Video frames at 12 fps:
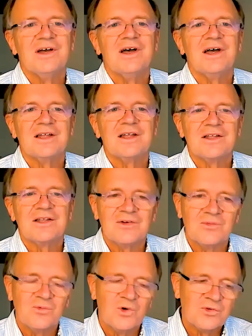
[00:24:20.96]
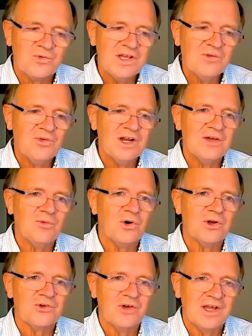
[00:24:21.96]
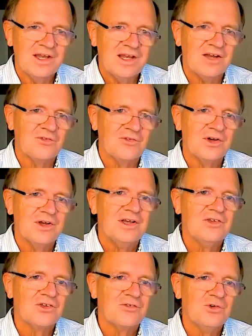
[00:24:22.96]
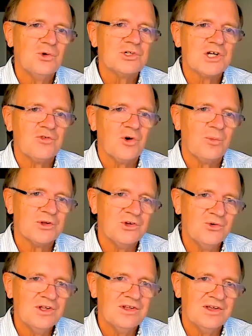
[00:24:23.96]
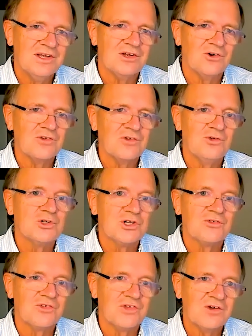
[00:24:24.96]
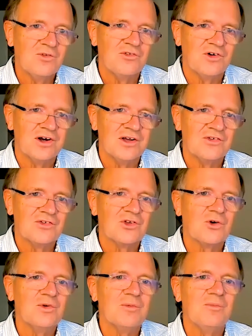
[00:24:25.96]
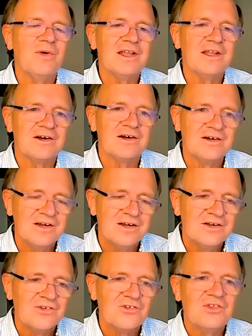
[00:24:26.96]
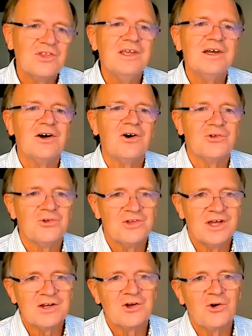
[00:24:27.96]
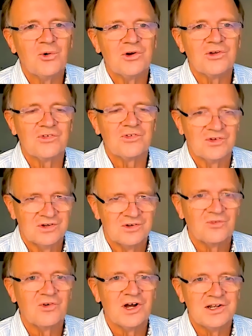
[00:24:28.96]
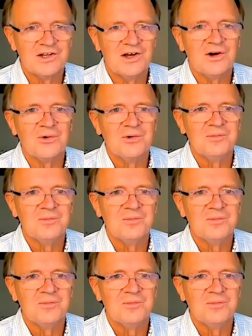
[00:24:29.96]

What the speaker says: And what we really want to have is a future of opportunity, not a future of sacrifice. So we better steer onto that course right now.